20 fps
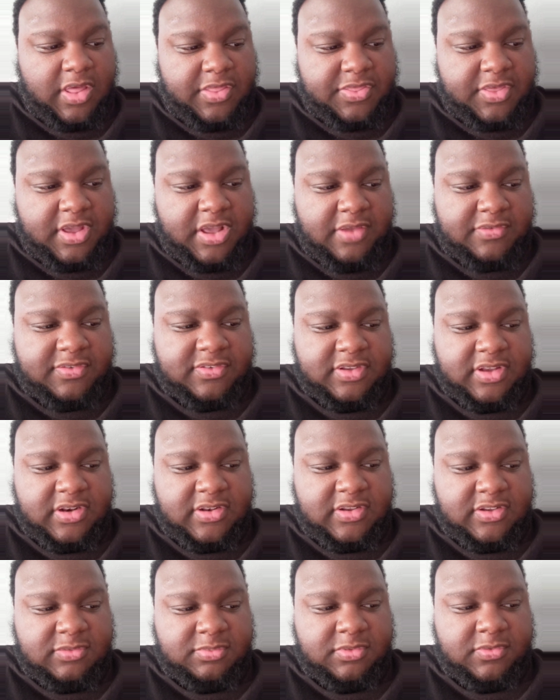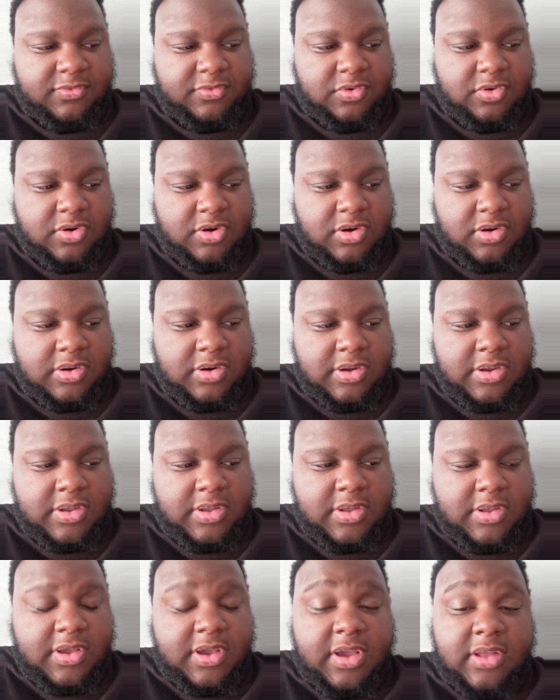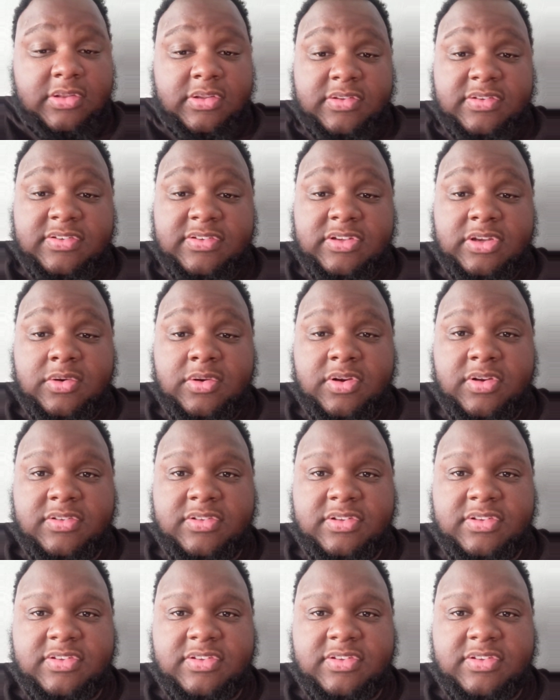think I've said this before in this series.